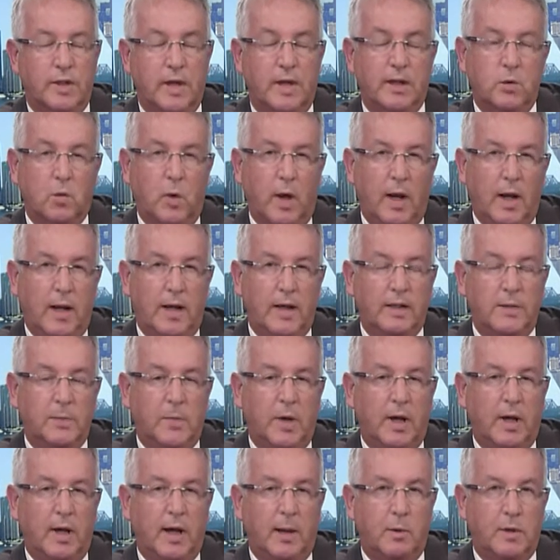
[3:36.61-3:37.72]
as well as
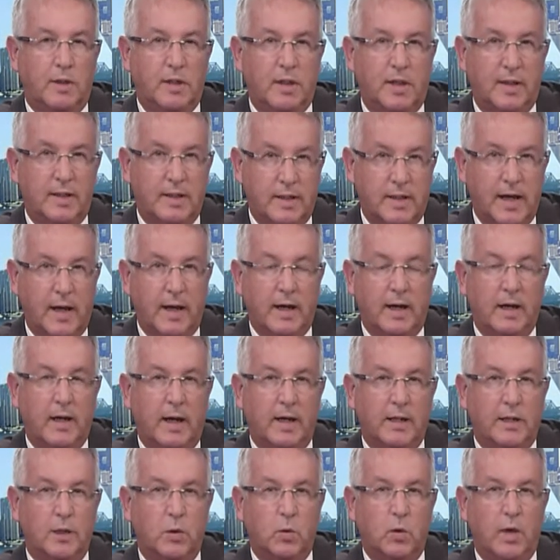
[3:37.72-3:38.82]
being able to stay
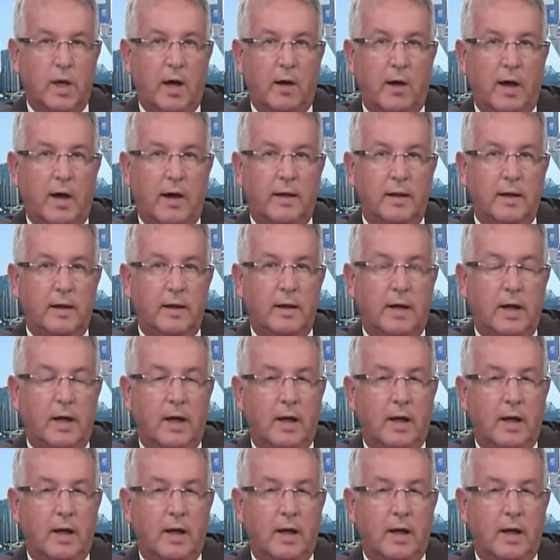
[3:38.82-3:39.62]
connected with our other